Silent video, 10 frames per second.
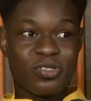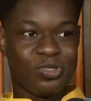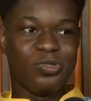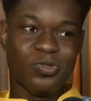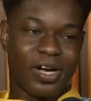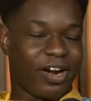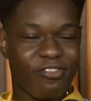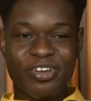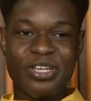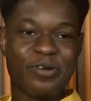to do. I
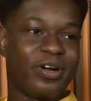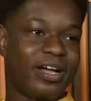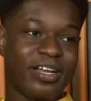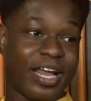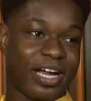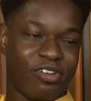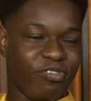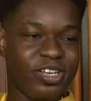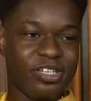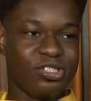really I'd
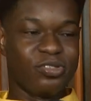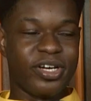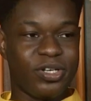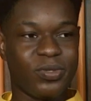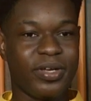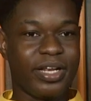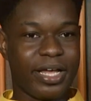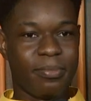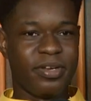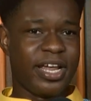really enjoy doing
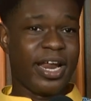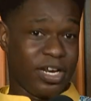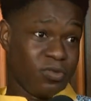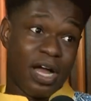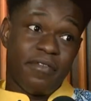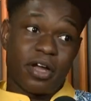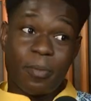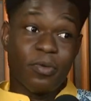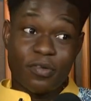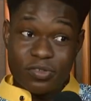that. But then I do have a
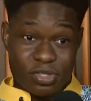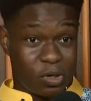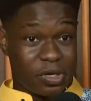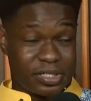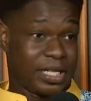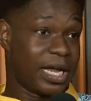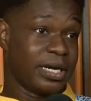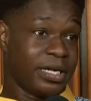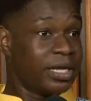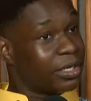couple of songs that
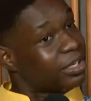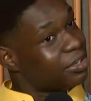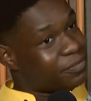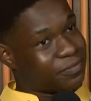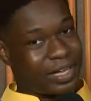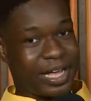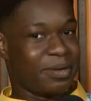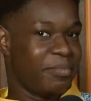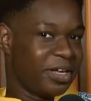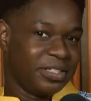if I
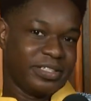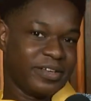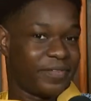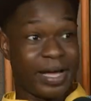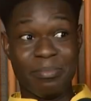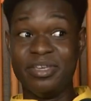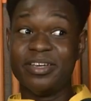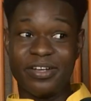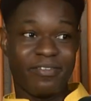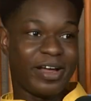
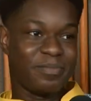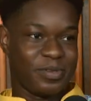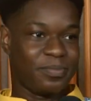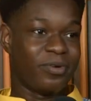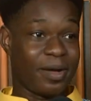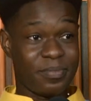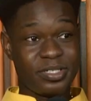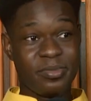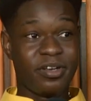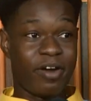meet the right people, happen
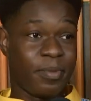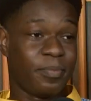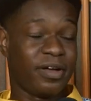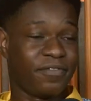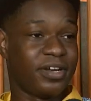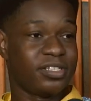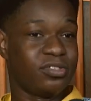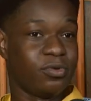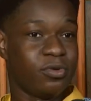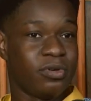to meet the right people, I feel as
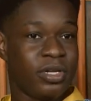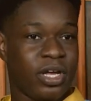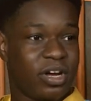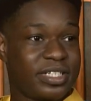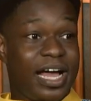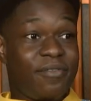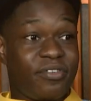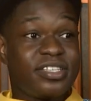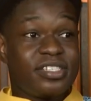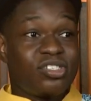though because I have
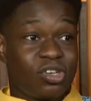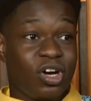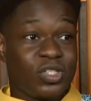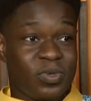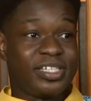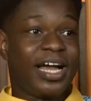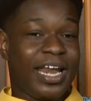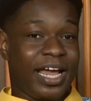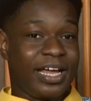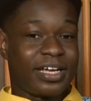written songs which I
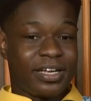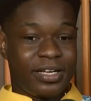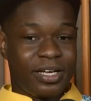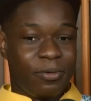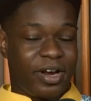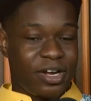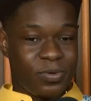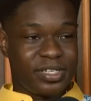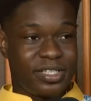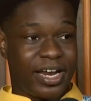like. What I do is then